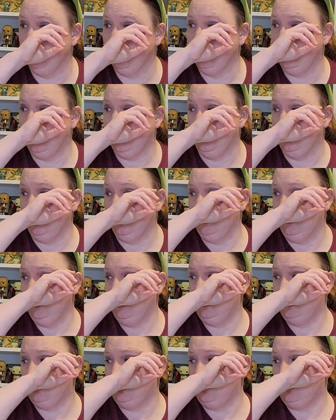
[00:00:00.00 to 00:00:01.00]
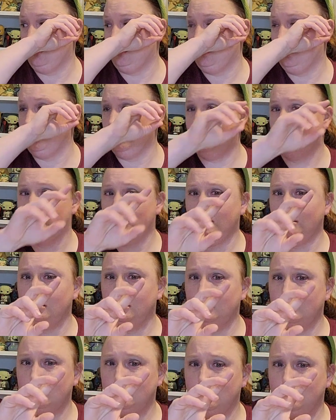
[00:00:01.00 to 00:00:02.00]
and it's just,
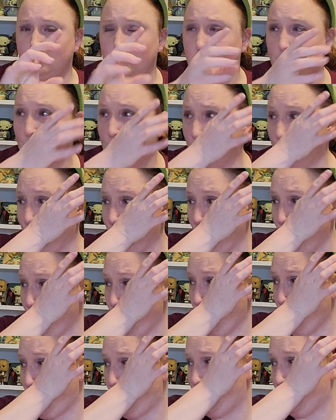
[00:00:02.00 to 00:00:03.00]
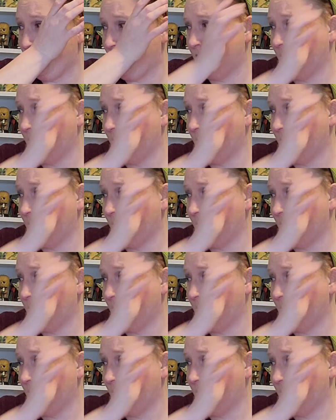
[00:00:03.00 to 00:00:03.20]
whew.